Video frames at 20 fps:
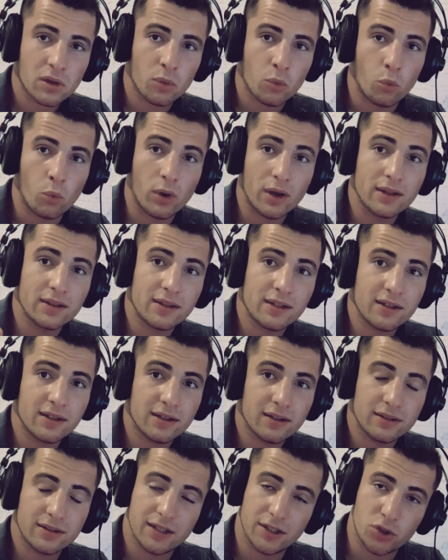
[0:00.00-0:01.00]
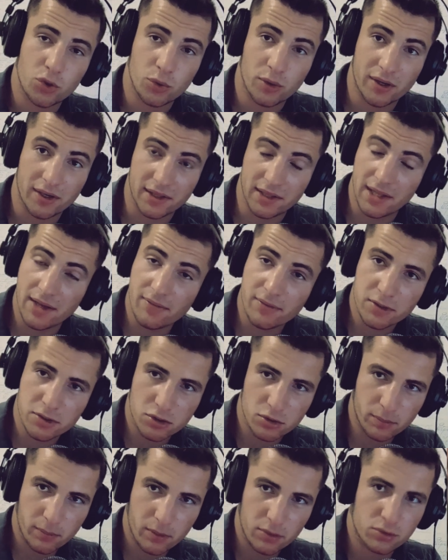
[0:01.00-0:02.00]
one thing that you are never
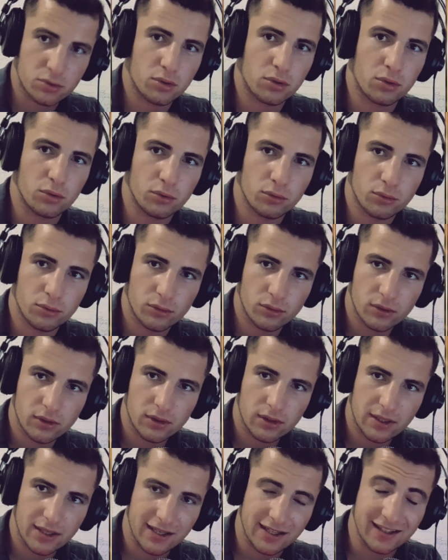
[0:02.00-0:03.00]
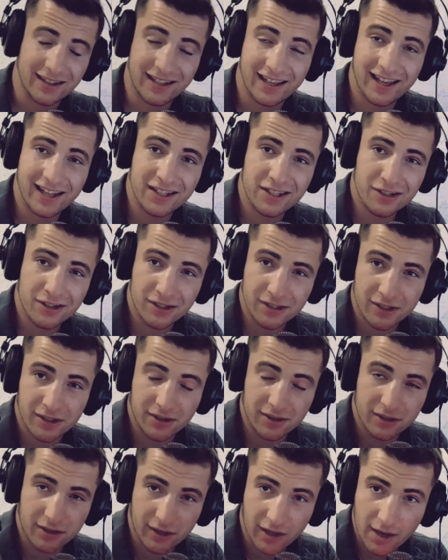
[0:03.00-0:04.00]
supposed to do in any
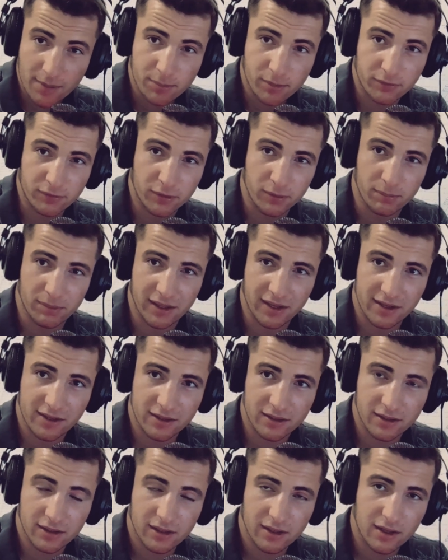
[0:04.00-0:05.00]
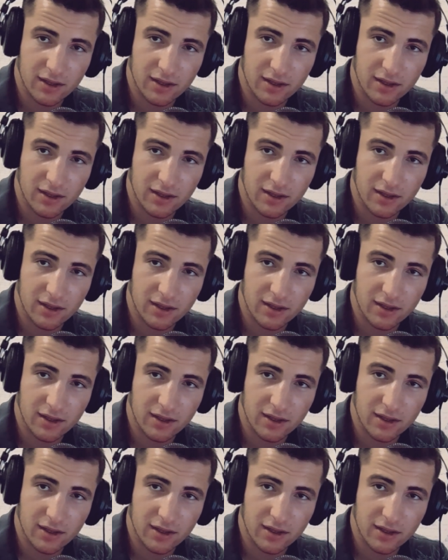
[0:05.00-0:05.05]
other type of the playing,